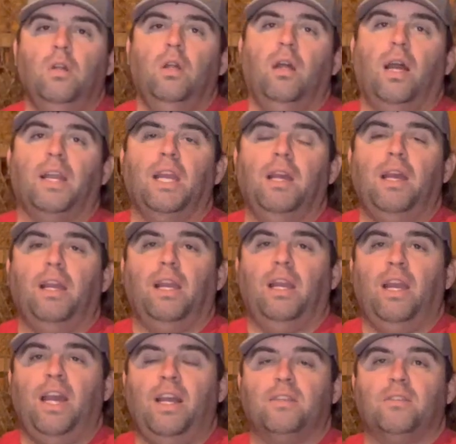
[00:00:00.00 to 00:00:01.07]
I get
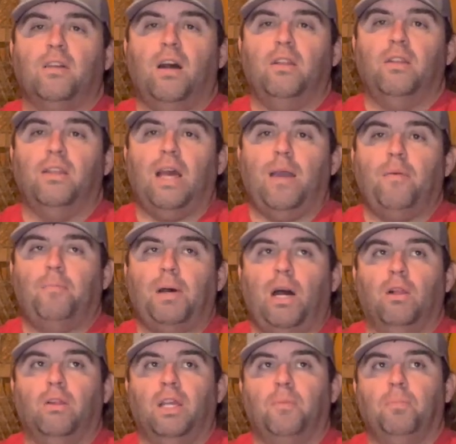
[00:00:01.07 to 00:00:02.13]
asked all the time
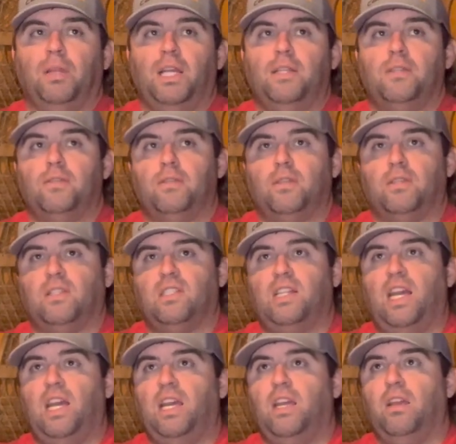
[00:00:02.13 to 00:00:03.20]
about like places to
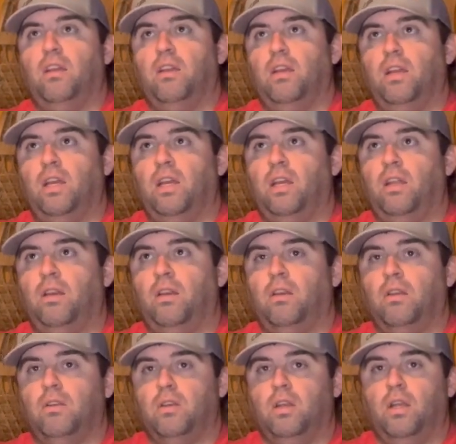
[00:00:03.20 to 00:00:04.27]
stay in
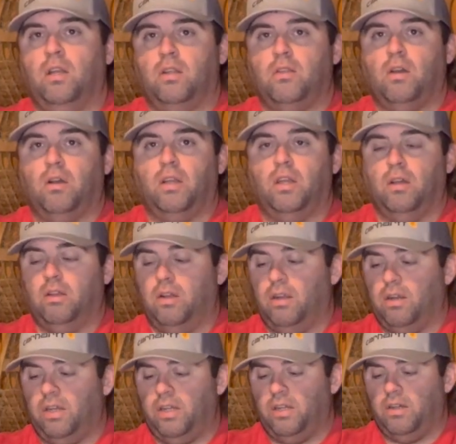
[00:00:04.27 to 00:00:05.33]
the Tug Hill
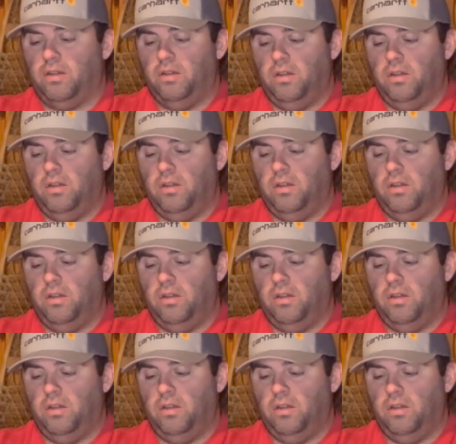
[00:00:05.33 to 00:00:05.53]
area.